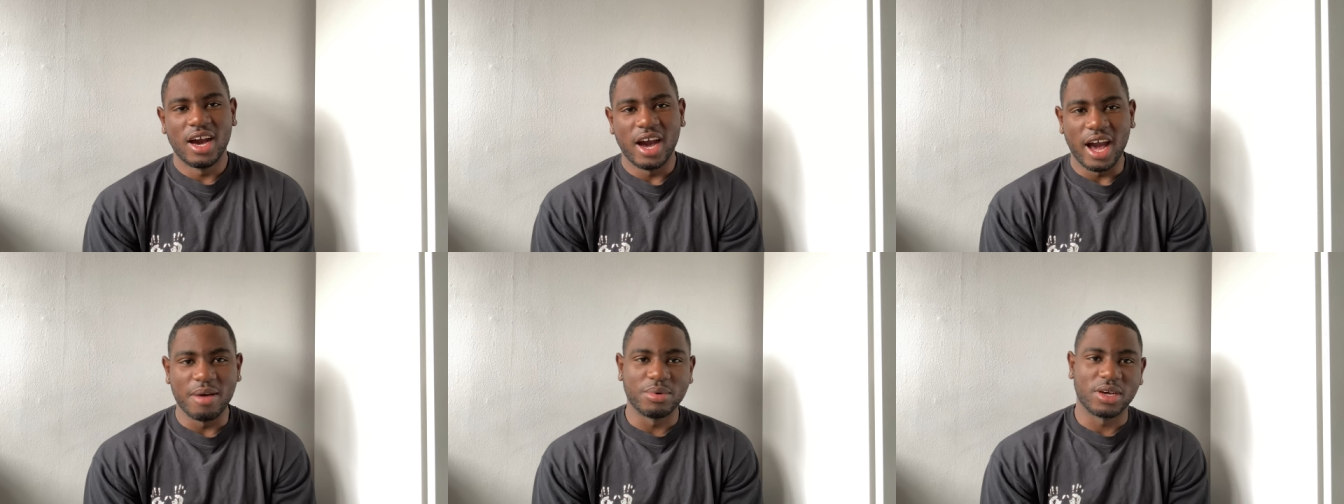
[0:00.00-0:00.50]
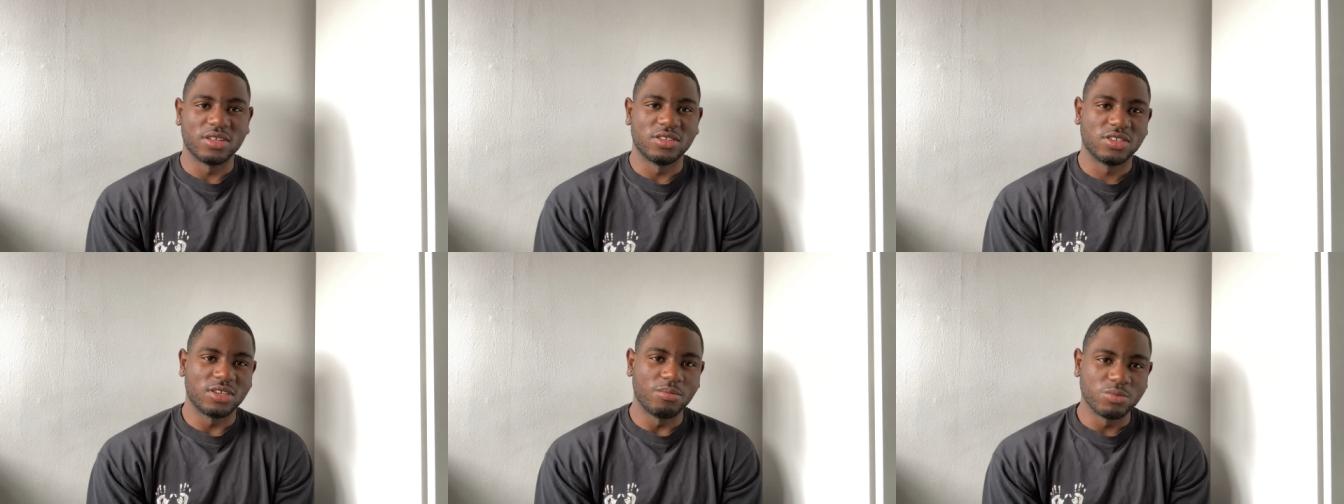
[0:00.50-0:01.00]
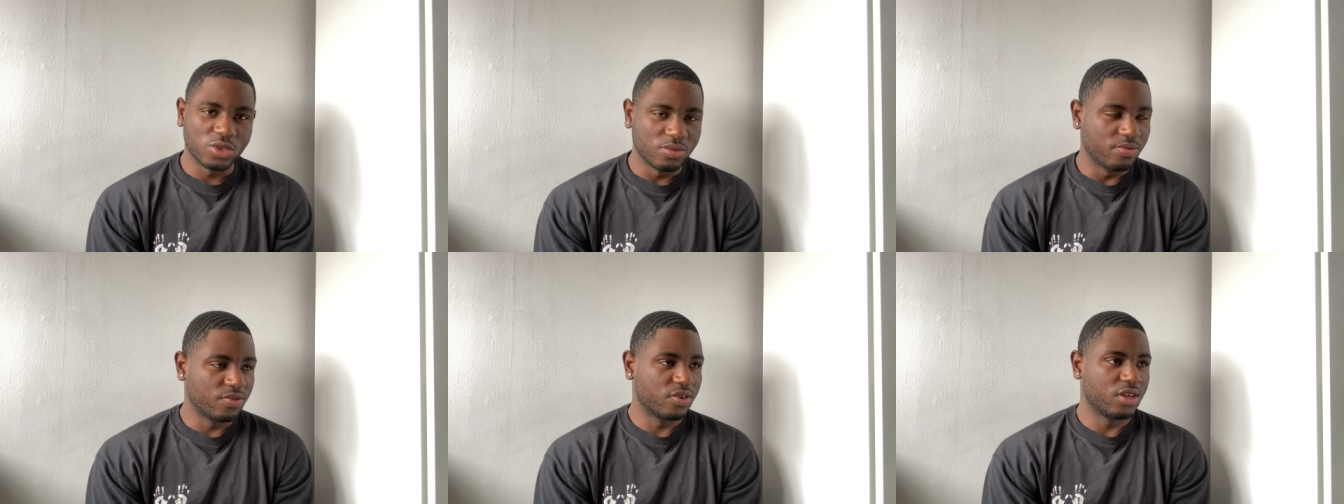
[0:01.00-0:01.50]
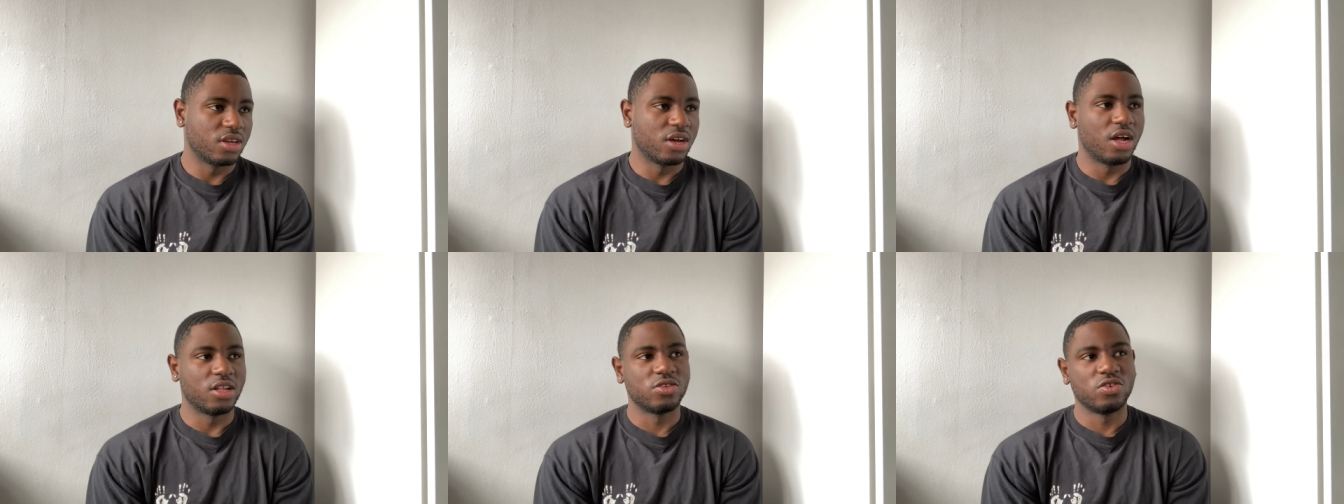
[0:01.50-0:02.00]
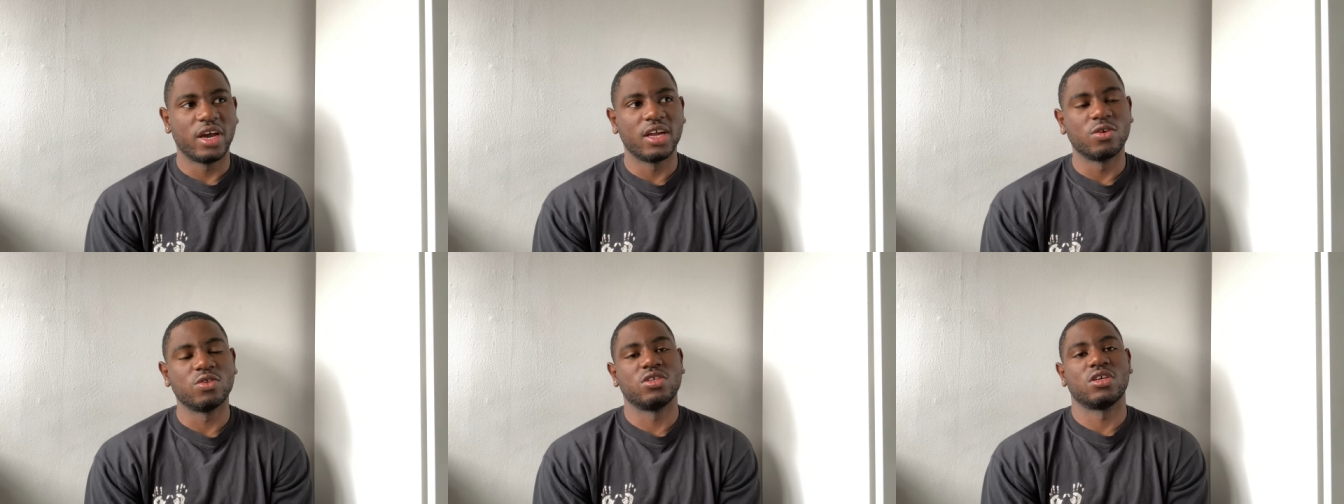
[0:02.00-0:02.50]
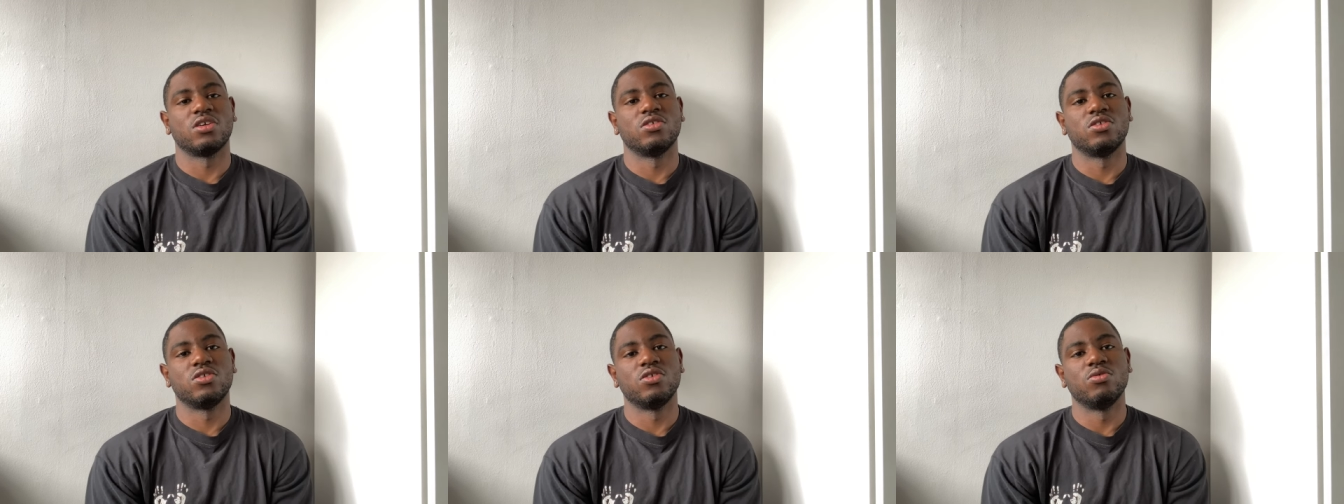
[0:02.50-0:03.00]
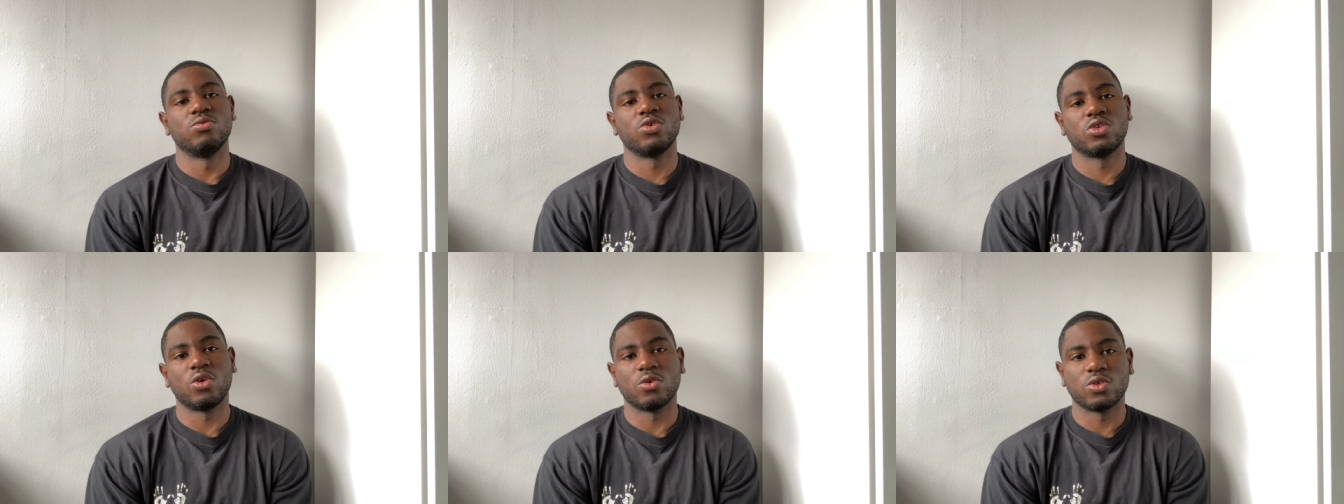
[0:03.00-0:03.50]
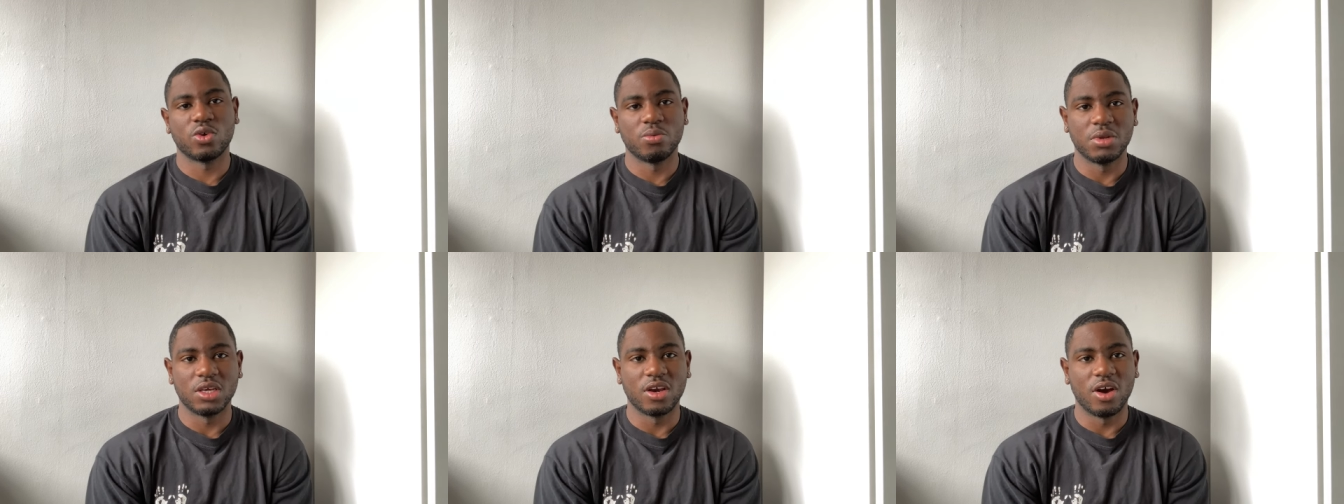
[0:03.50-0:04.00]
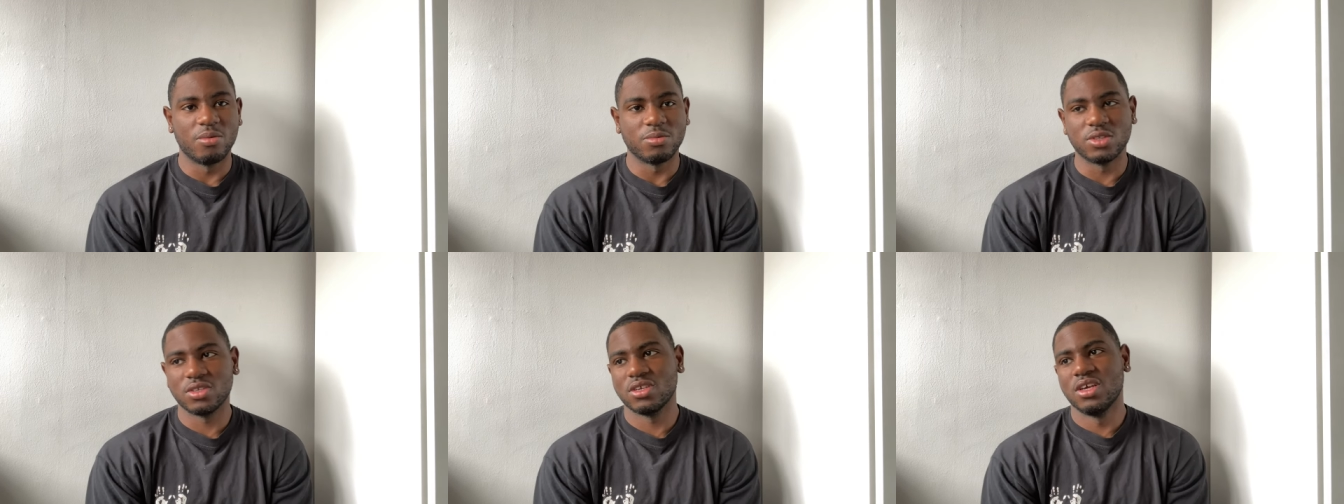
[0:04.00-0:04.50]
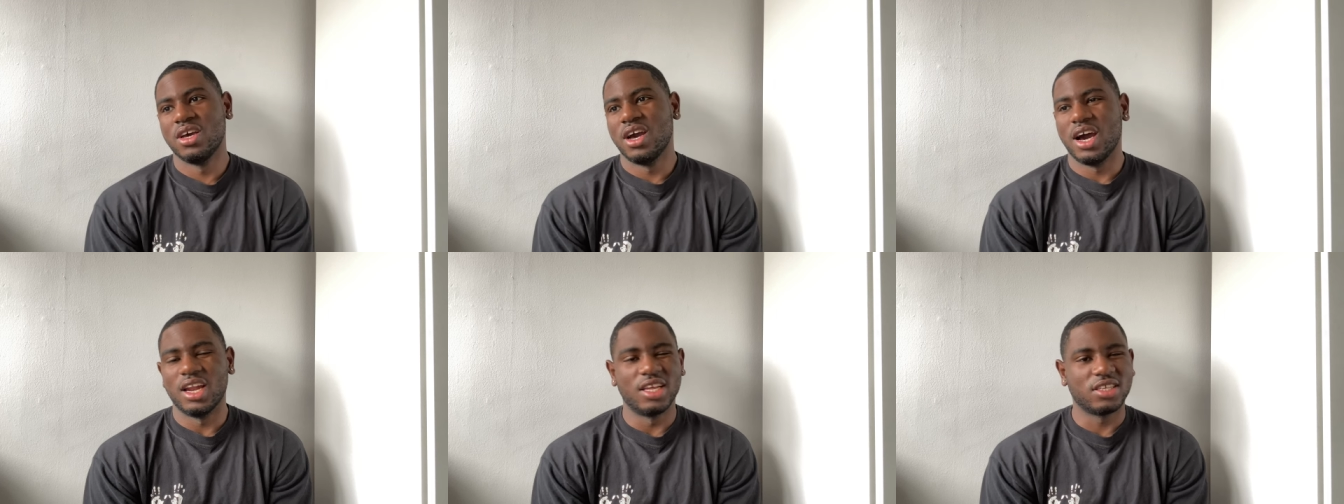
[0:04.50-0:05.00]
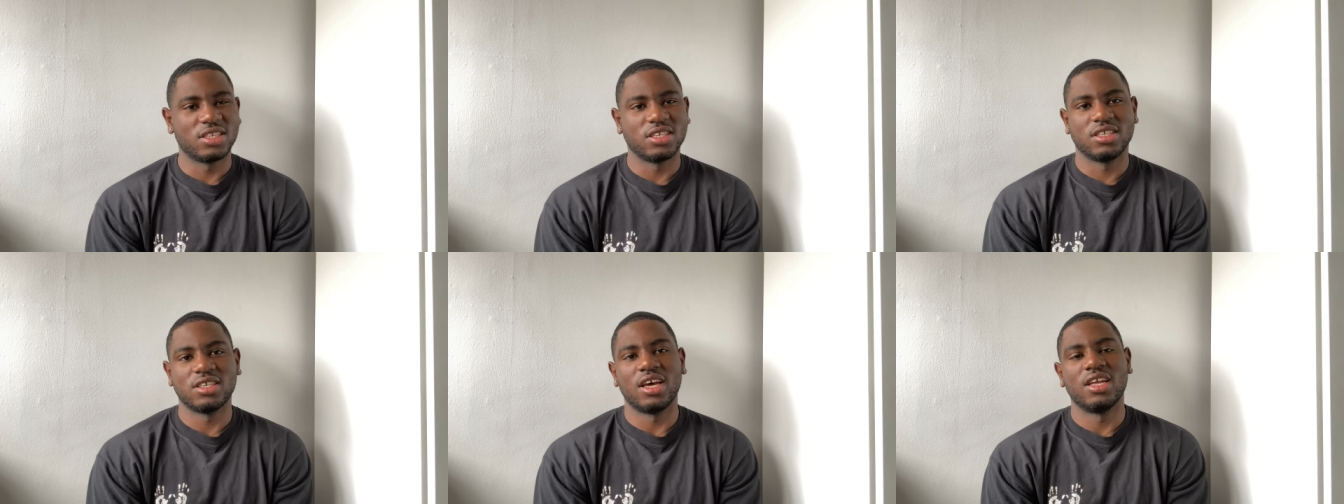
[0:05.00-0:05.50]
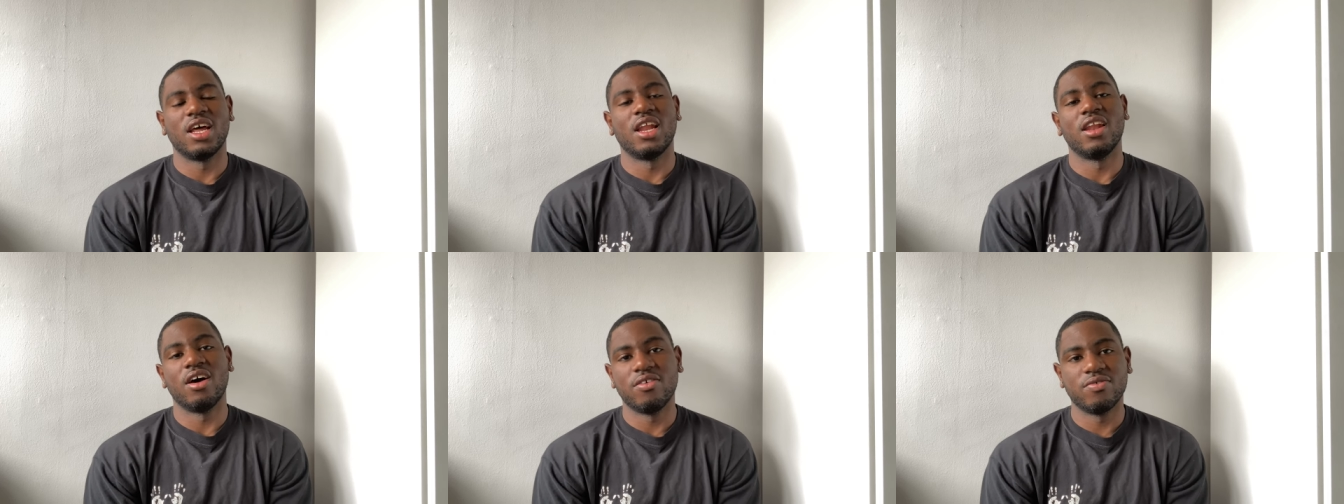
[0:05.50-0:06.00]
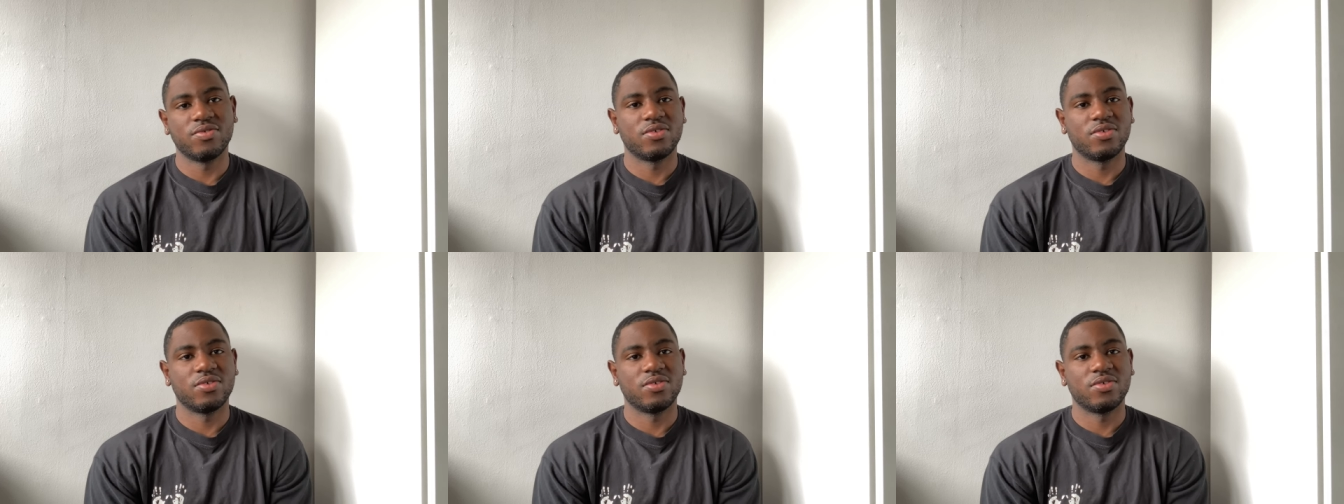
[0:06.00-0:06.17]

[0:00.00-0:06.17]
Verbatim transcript: Hyper consumption thing. I try not to consume so so many garments unless it's something I love.